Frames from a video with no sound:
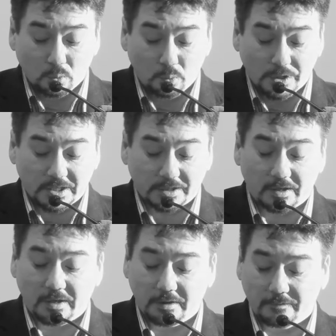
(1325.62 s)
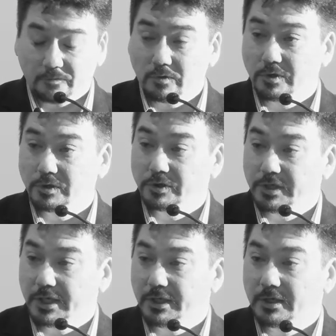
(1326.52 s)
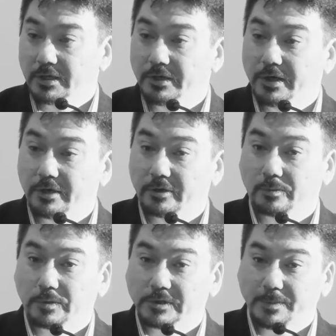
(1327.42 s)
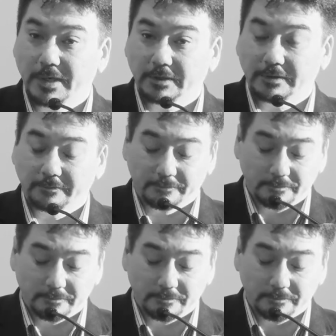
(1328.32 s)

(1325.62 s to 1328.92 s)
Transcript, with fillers: we cannot afford to take a narrow perspective.